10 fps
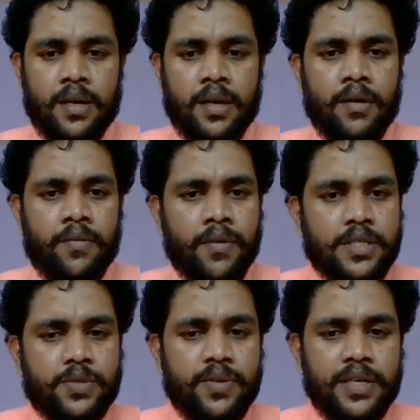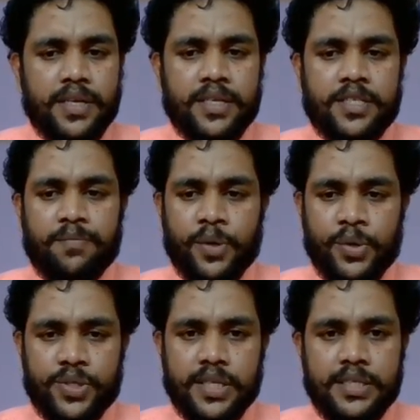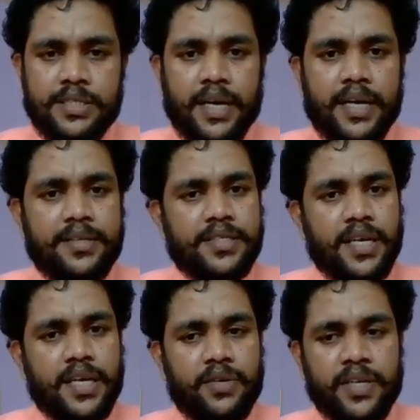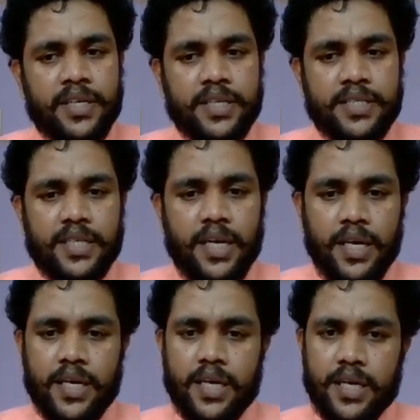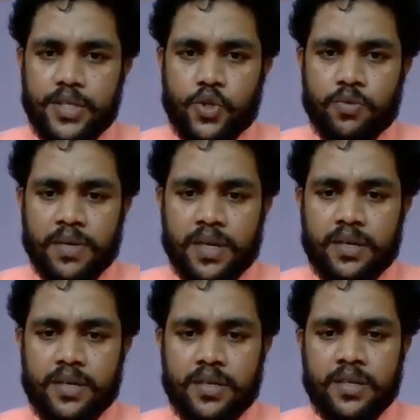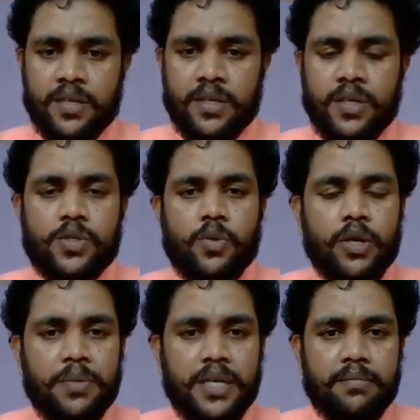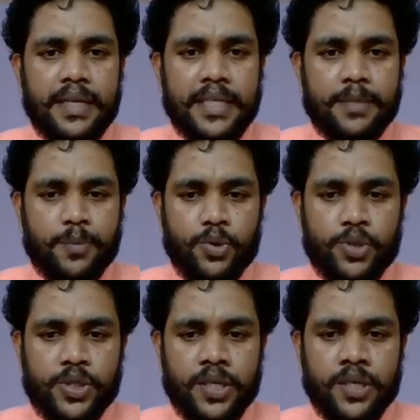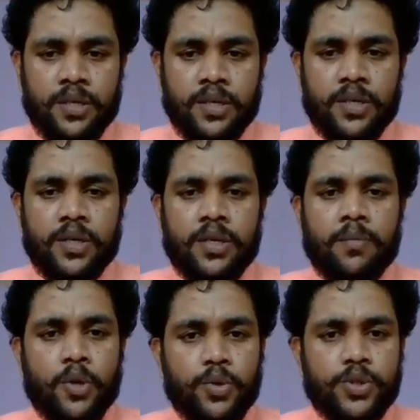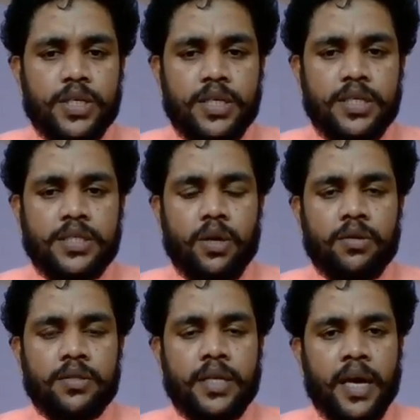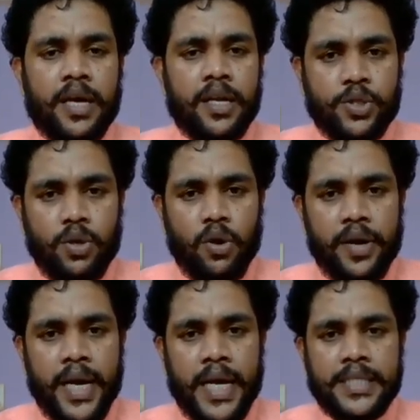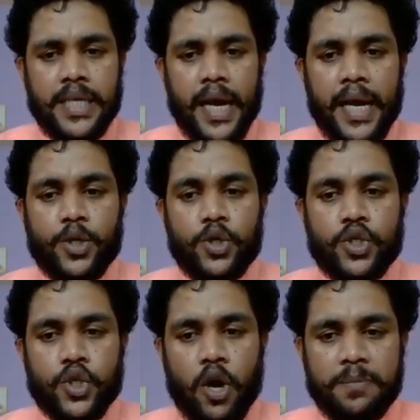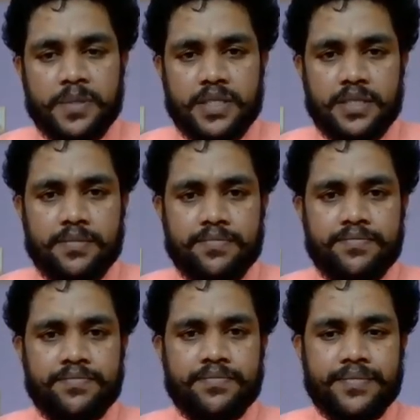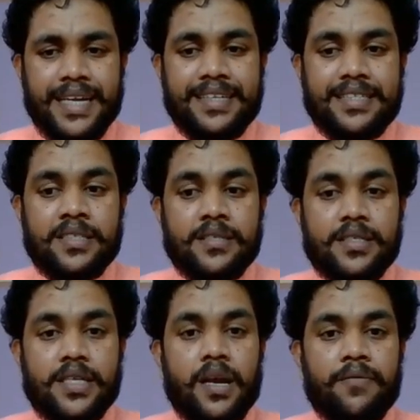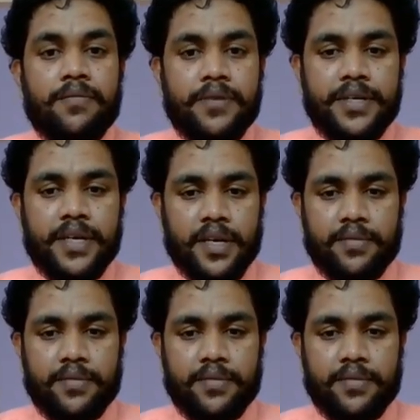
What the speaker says: First one is producers and the second one is the consumer. So what do you mean by that producer? Producers, they are also called as the autotrophs, that is self-feeder.